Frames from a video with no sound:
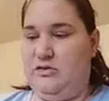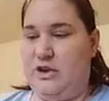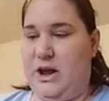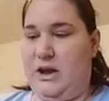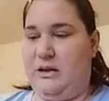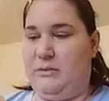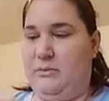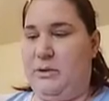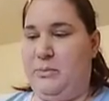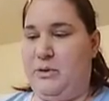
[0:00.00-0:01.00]
Jane
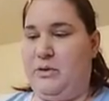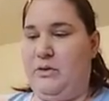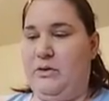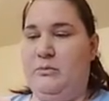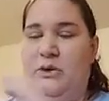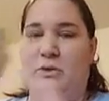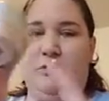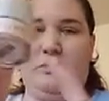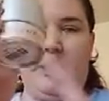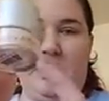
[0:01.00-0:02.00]
Be Pure
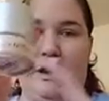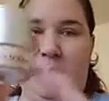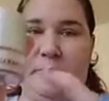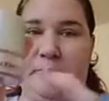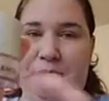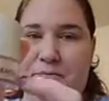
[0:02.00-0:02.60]
Mineral Makeup.